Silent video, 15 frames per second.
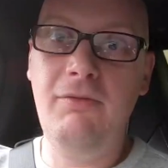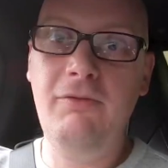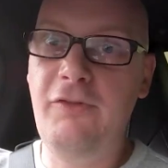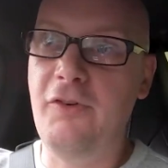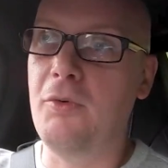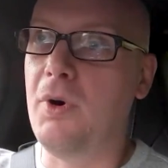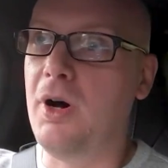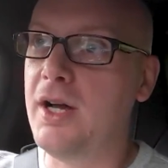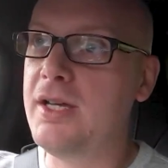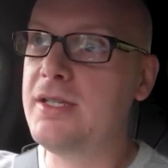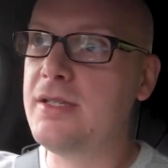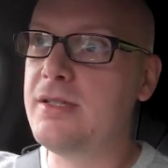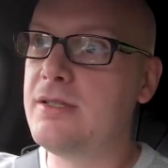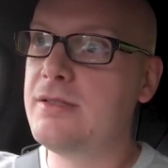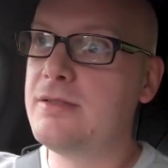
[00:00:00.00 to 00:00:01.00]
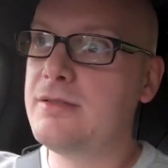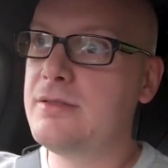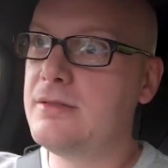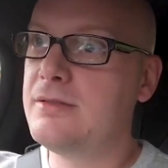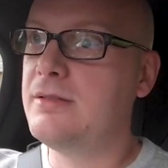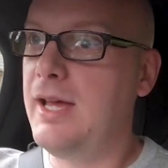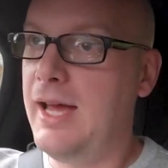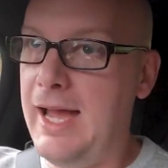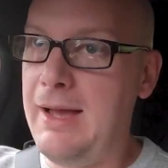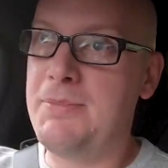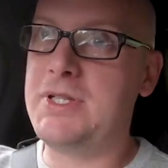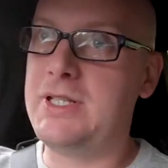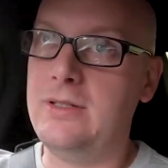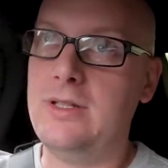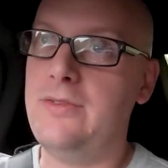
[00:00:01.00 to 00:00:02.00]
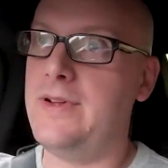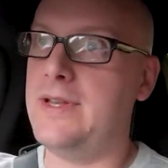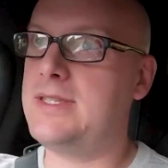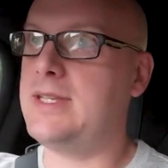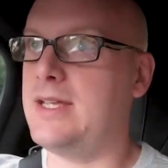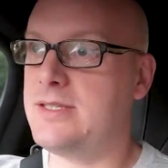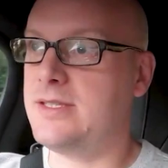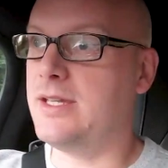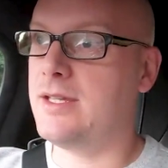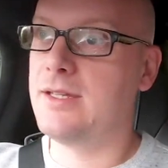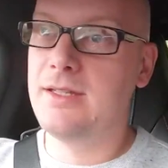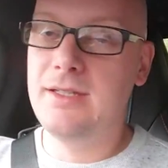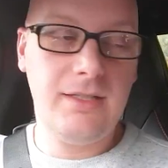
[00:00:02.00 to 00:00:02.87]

comfort wise, absolutely fantastic.